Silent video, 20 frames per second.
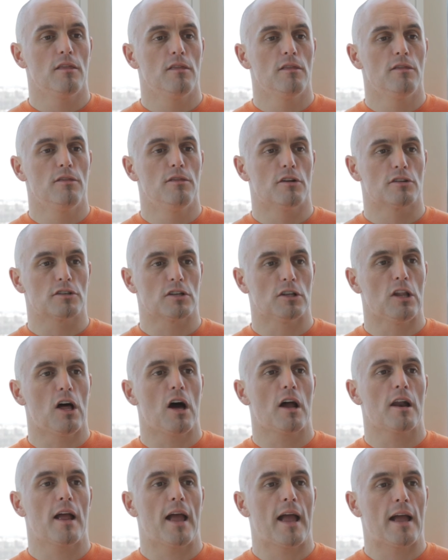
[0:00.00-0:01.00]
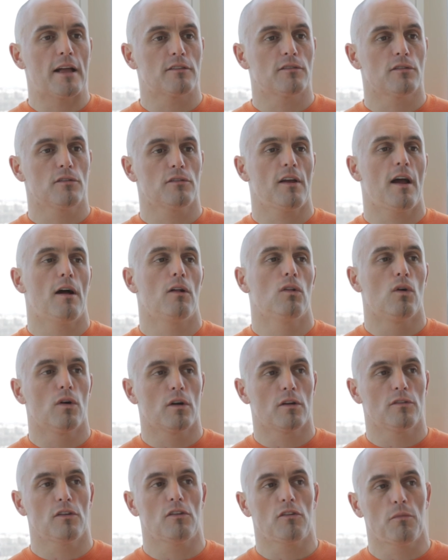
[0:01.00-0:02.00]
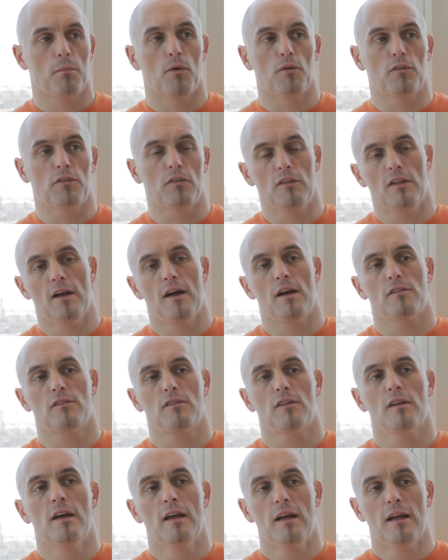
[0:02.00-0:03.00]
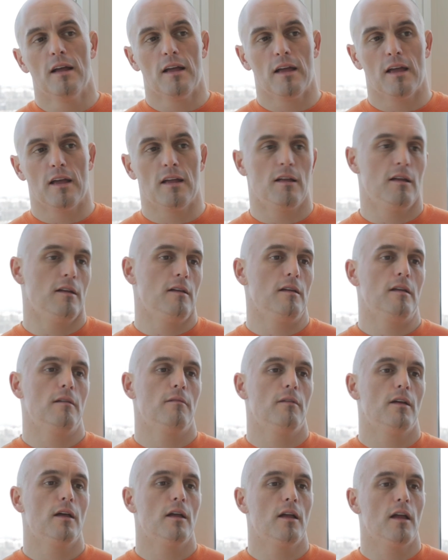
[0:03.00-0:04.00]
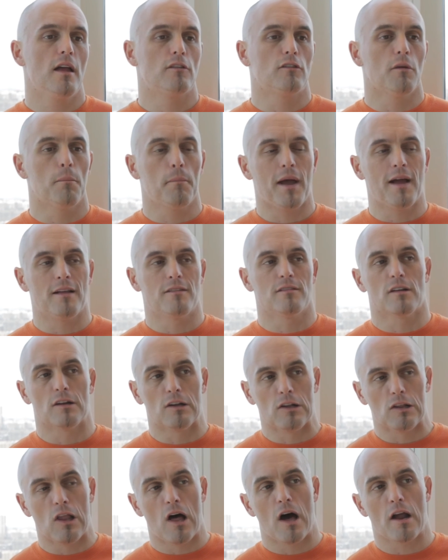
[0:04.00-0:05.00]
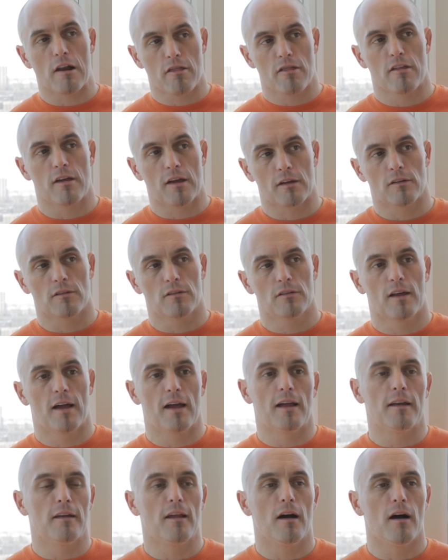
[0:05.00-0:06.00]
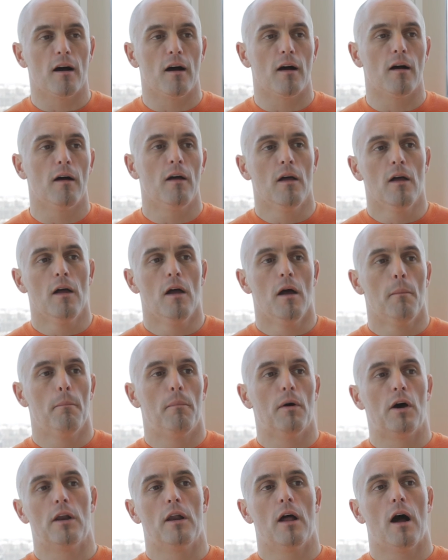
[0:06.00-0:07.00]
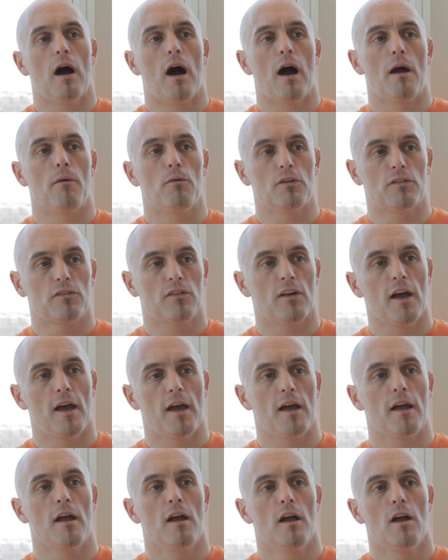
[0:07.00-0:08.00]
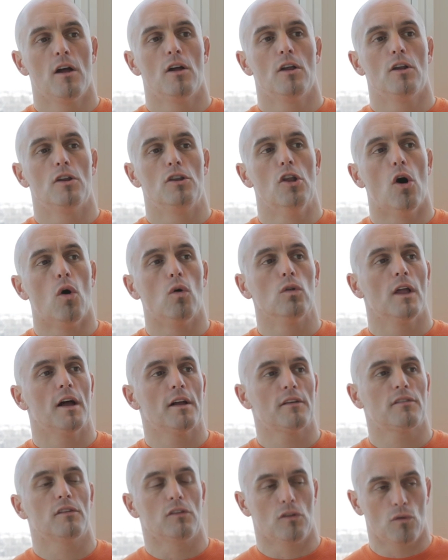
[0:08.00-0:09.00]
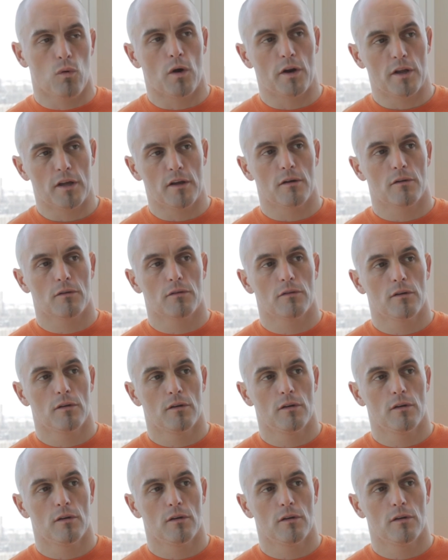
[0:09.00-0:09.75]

there's a lot of answers. How long is it supposed to last? It depends on a lot of things, and but I would say no less than 20 years.